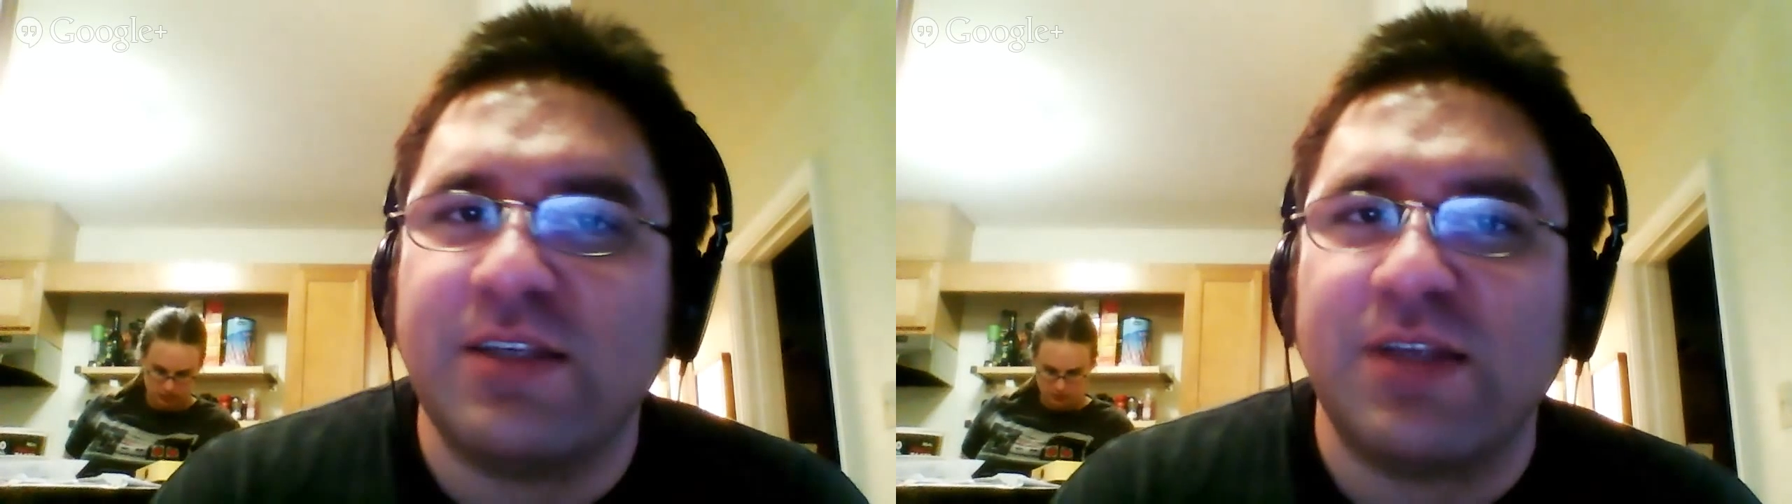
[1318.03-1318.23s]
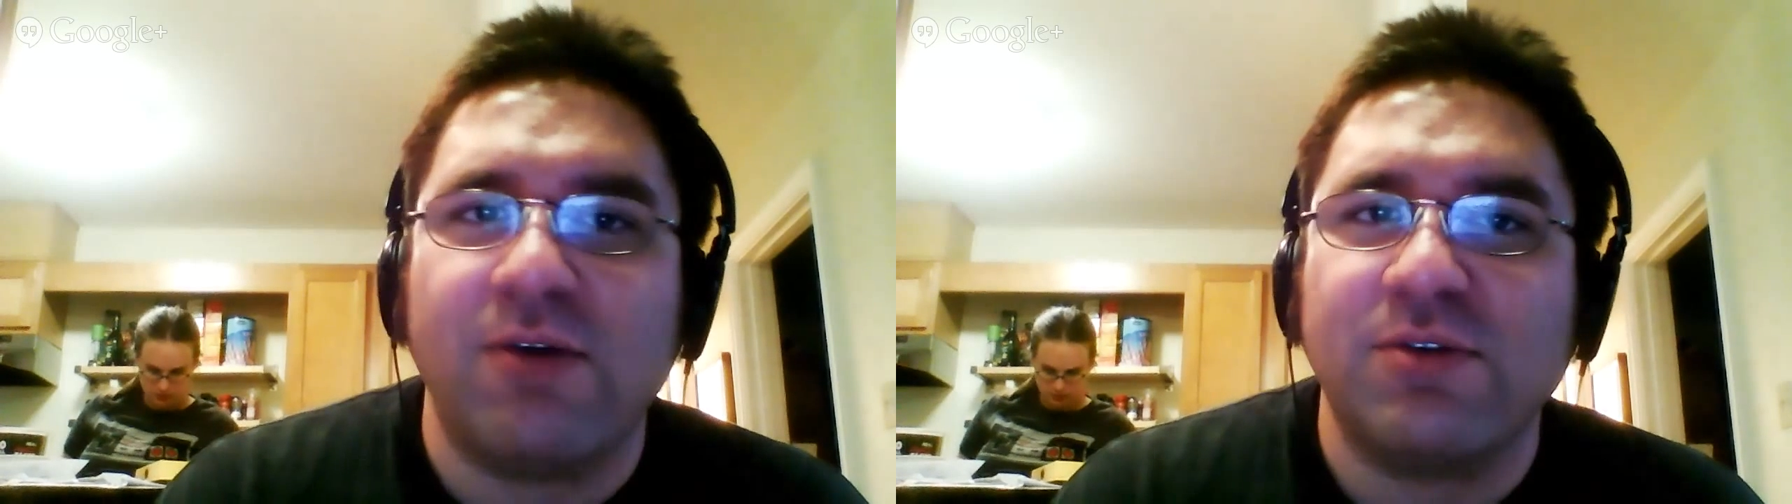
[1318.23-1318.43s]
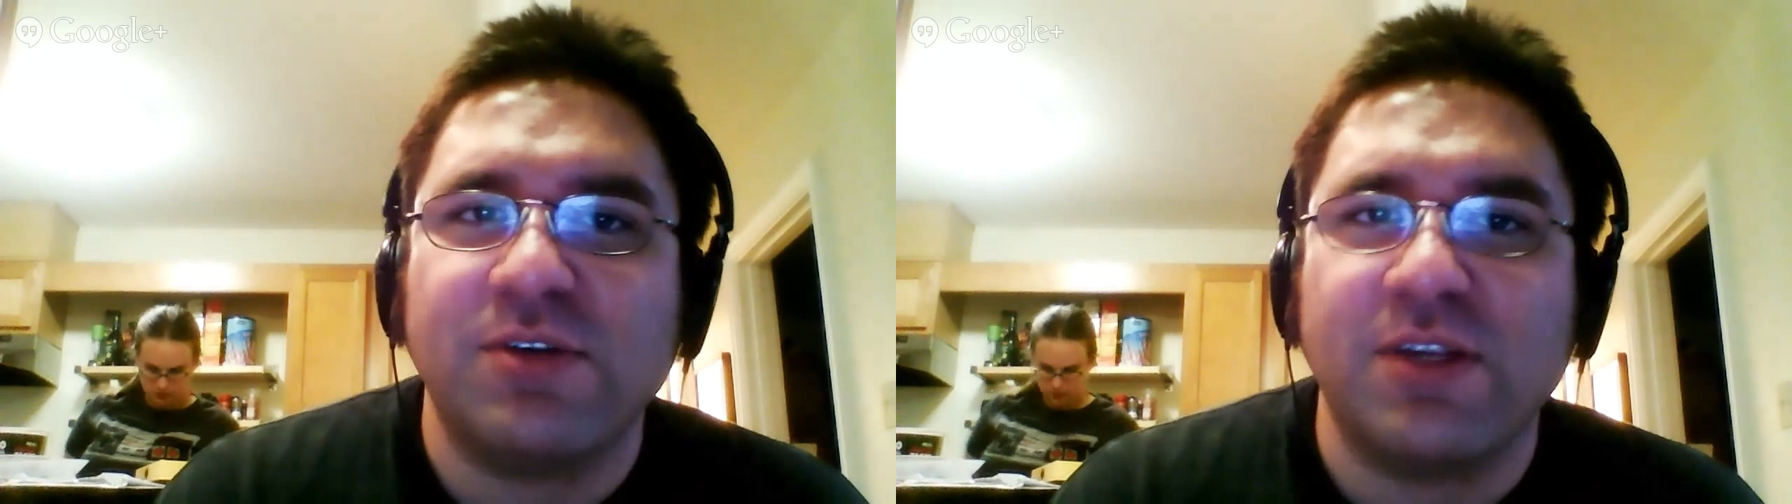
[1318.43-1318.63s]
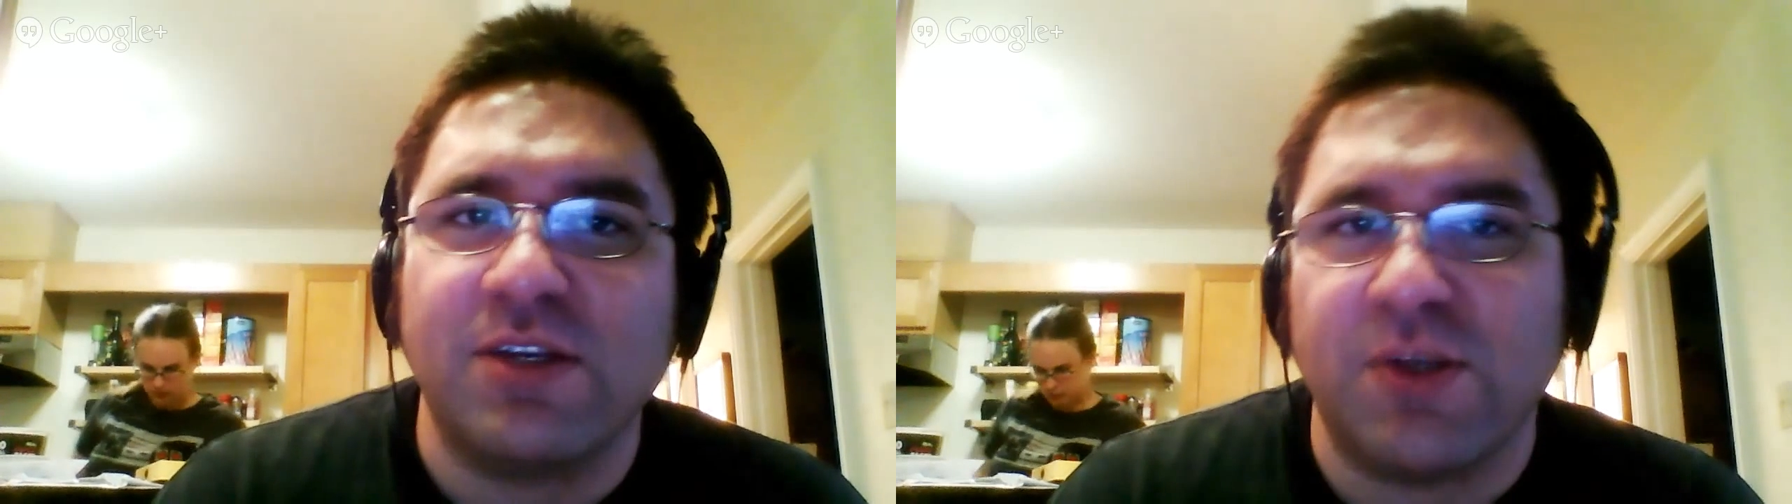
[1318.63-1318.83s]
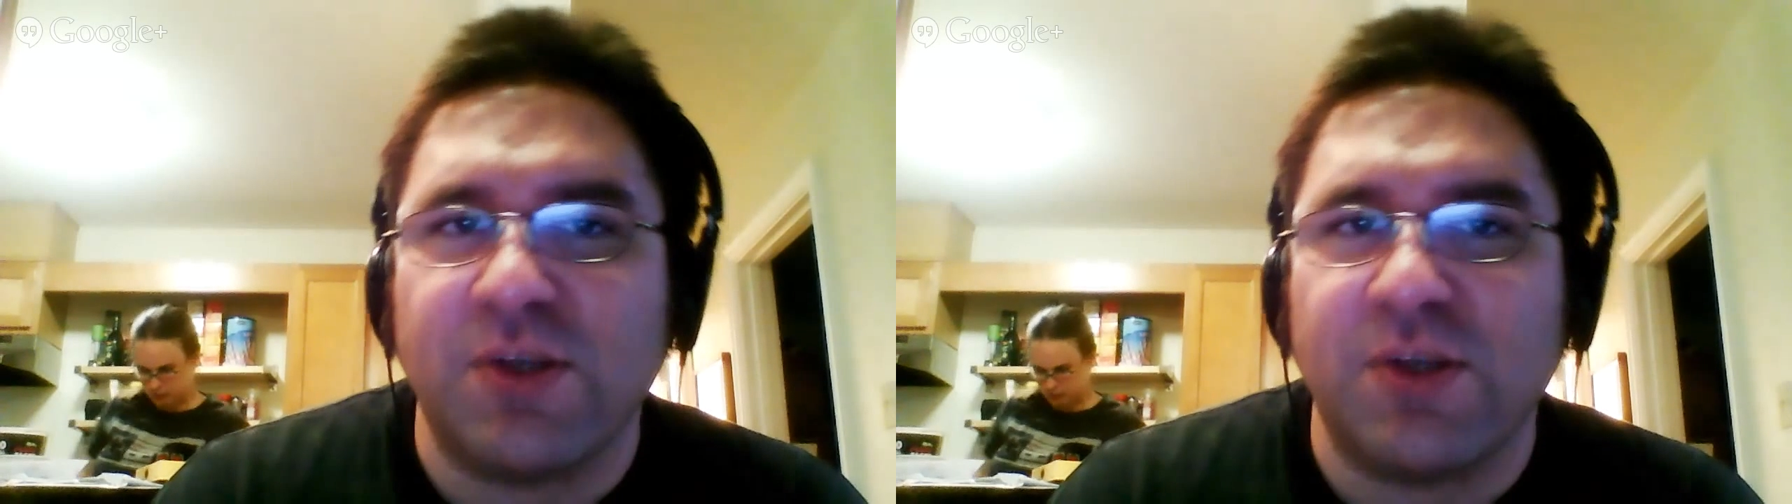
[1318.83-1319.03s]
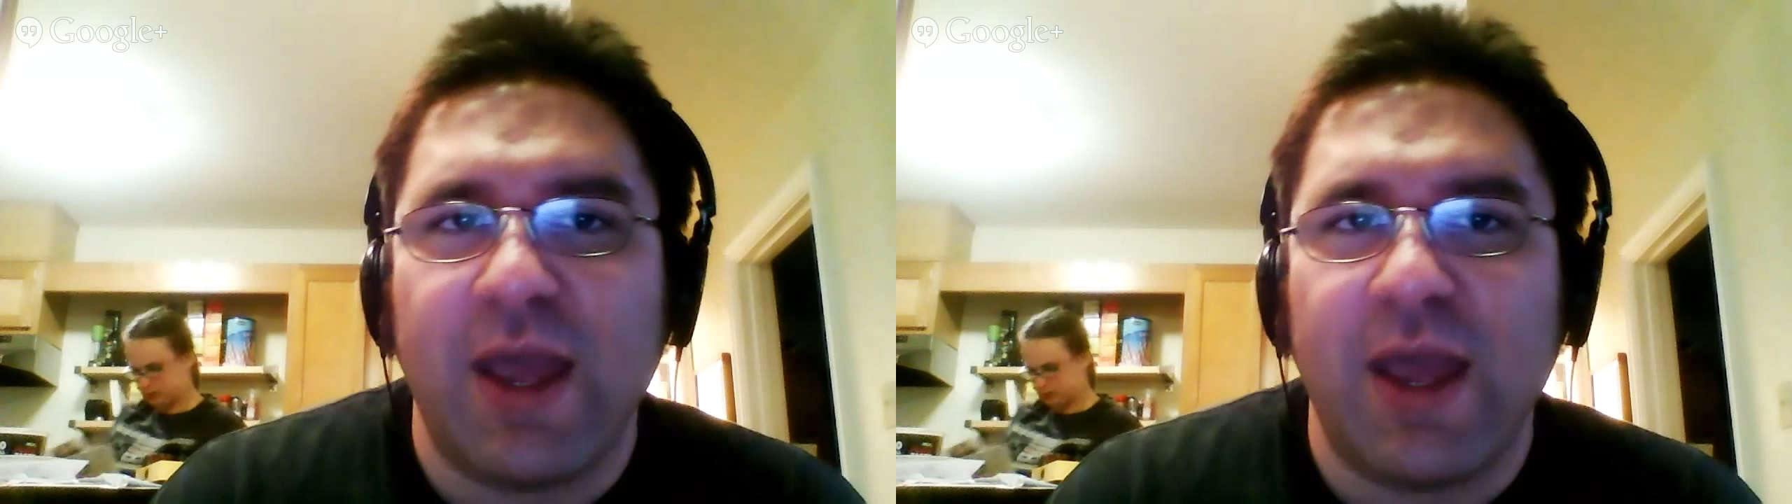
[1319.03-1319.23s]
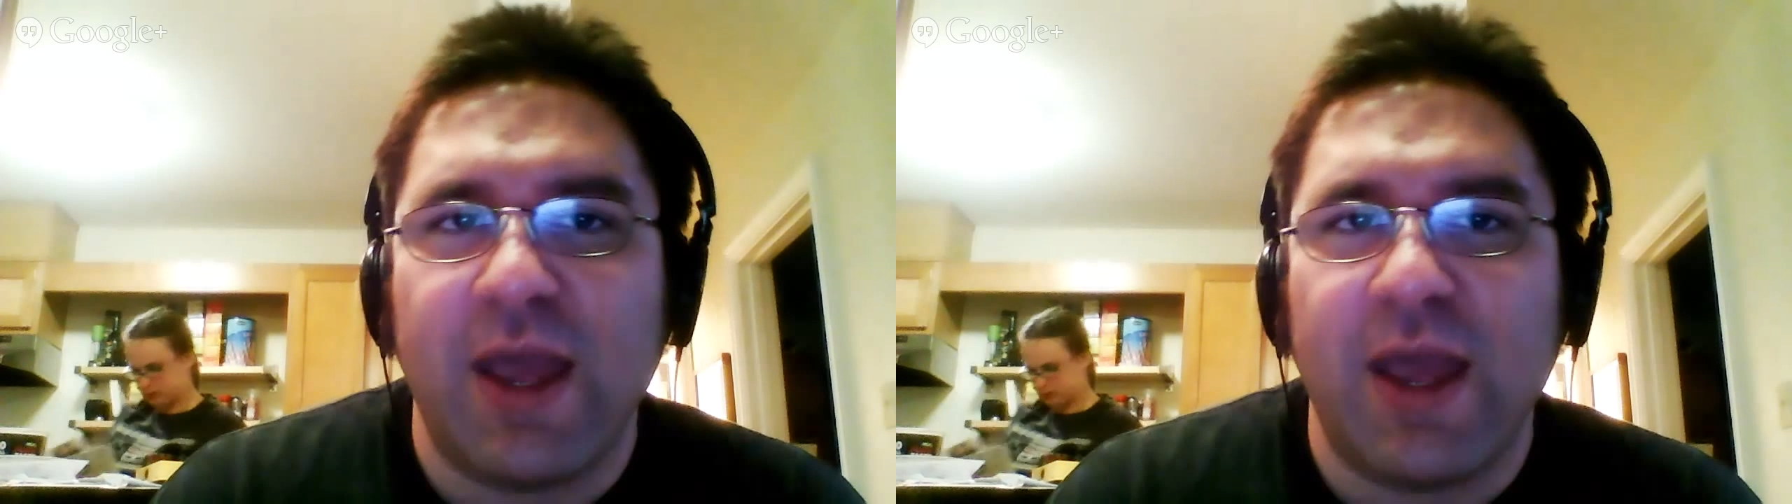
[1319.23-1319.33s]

out in Japan